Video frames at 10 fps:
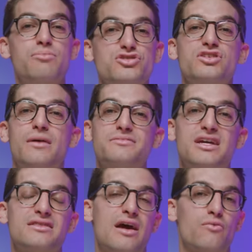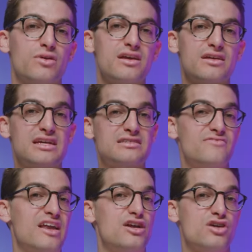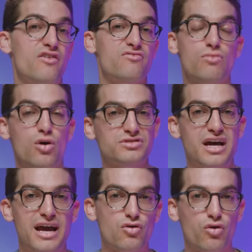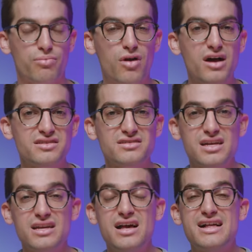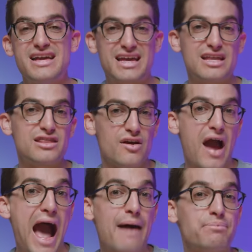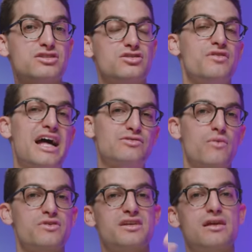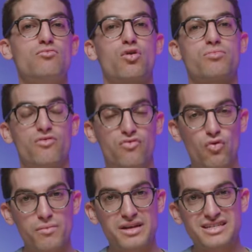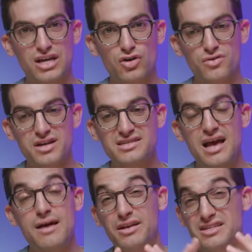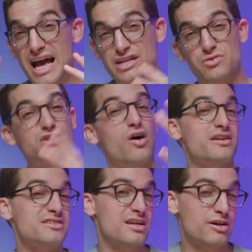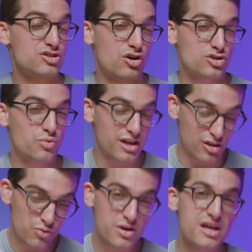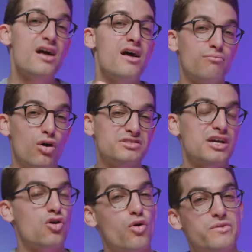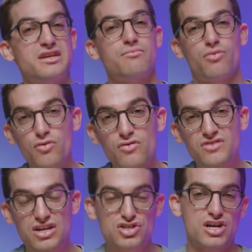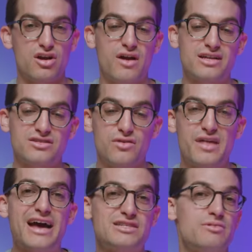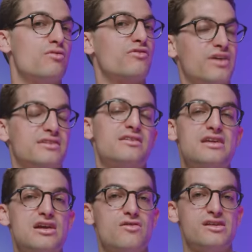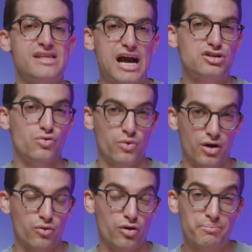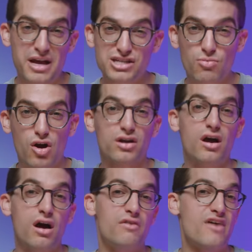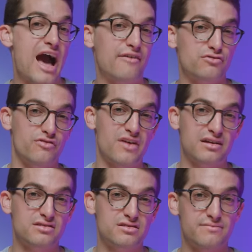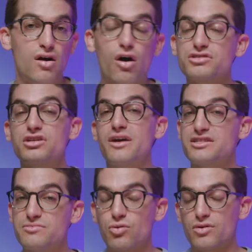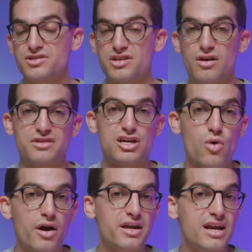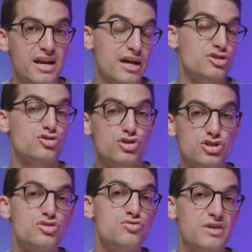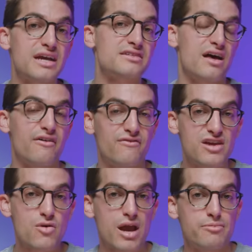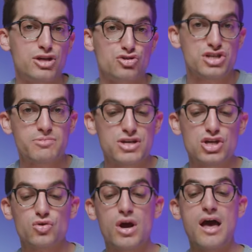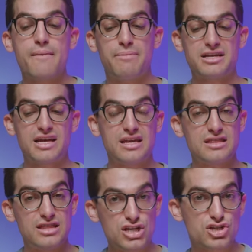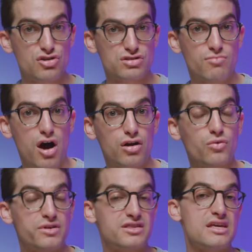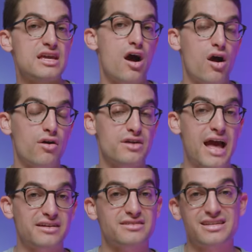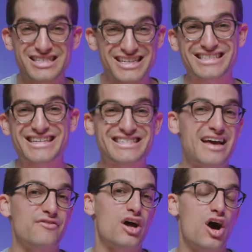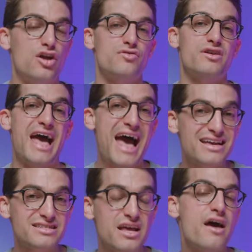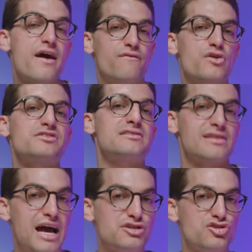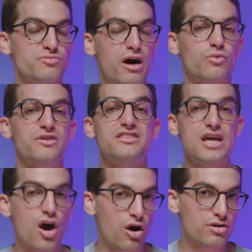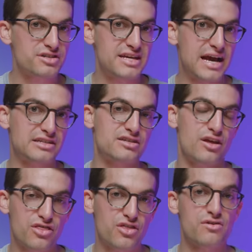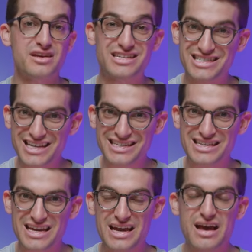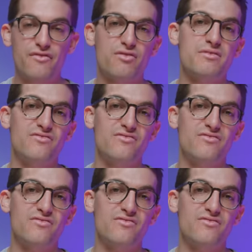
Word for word: pushed an update that really takes advantage of multi-core processing in their app. And so that's why we're seeing more performance increase because as we saw in Cinebench R23, multi-core was improved this year. And so that is being reflected here in the actual real world benchmark of After Effects. Also, it's important to note that you are getting an extra 2 gigs of VRAM in GPU by getting this year's model with the RX 6700S versus last year's model with the RTX 3060 from